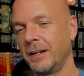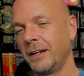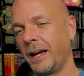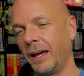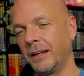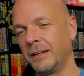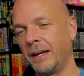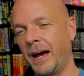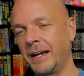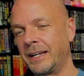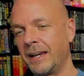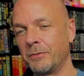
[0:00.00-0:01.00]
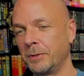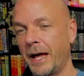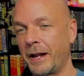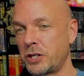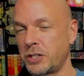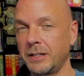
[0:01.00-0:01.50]
And I gave him a lot
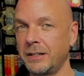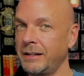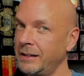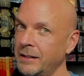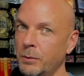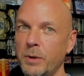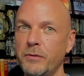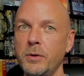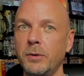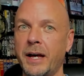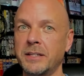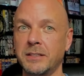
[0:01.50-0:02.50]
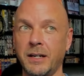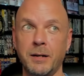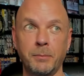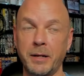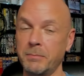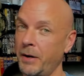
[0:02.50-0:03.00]
of shit in the review last night. I'm
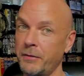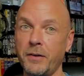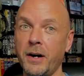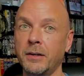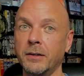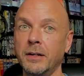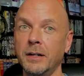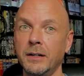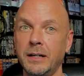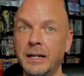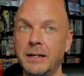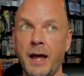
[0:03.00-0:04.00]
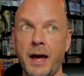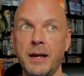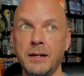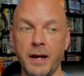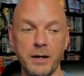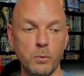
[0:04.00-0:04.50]
like, motherfucker, in
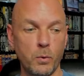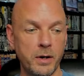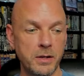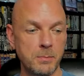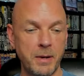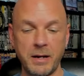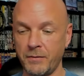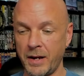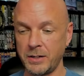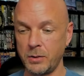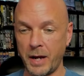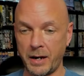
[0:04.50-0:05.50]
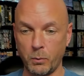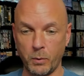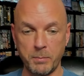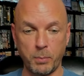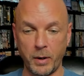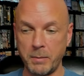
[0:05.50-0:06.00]
night one in the main event, you had at
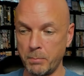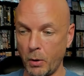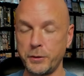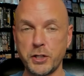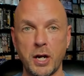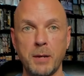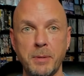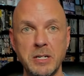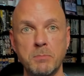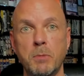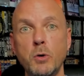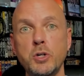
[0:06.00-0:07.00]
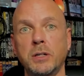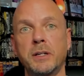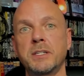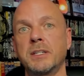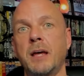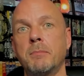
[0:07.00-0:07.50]
one point both champions
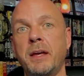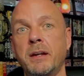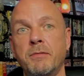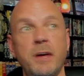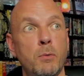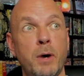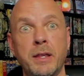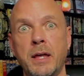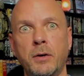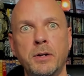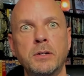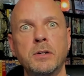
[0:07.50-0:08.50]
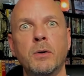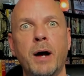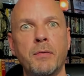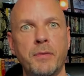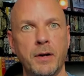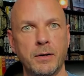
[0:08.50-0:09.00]
motionless in that main event. Why the hell didn't you go
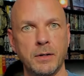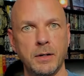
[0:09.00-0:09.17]
out there?